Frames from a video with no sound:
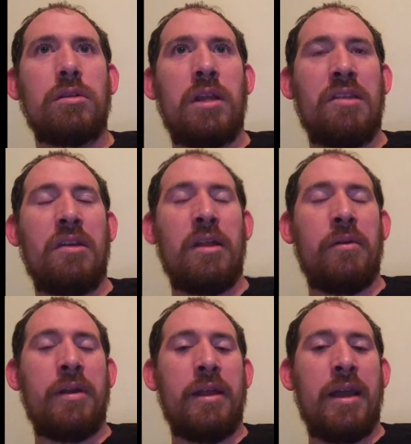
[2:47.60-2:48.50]
that's all I
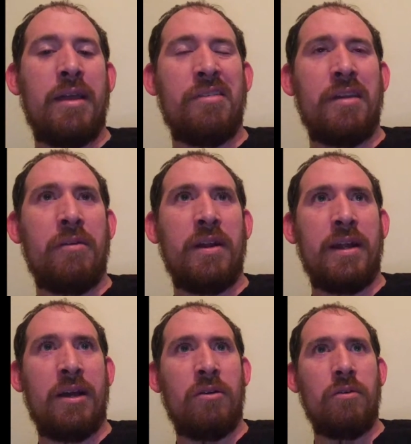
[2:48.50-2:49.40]
really gotta say right
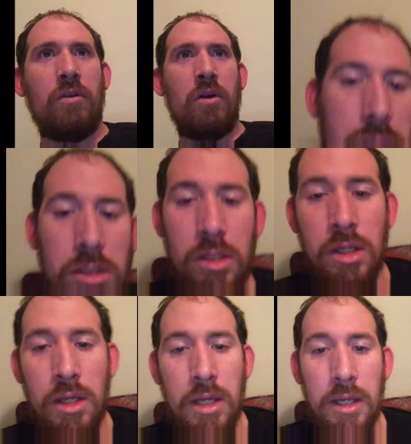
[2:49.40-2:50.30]
now.
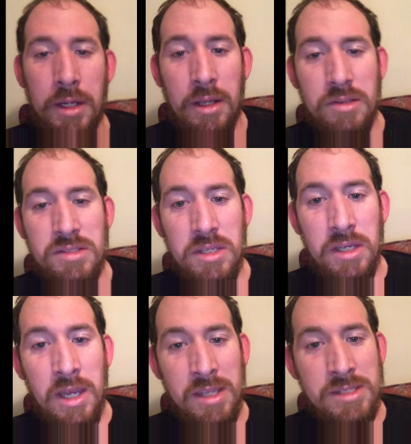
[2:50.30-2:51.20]
And I'll see you
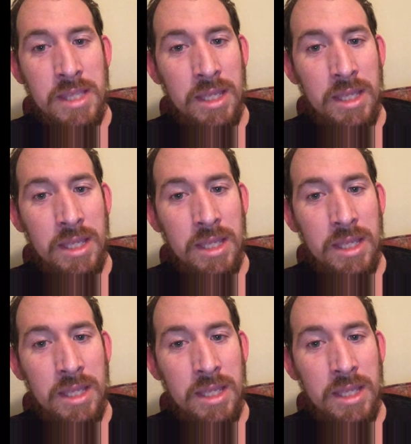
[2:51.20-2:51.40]
guys